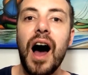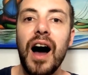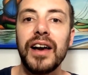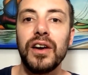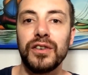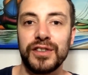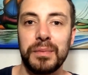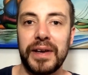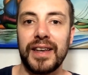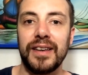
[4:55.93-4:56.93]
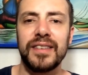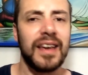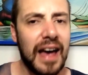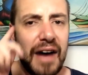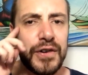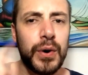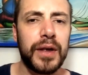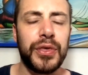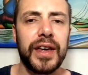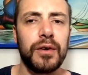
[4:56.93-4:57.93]
I lost my keys. Have a
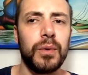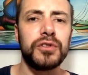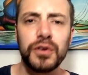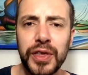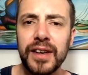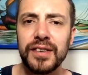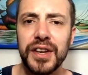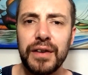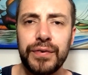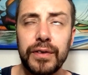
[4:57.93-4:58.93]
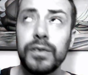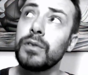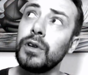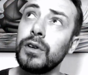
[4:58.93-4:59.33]
quick think. What do you think is the difference?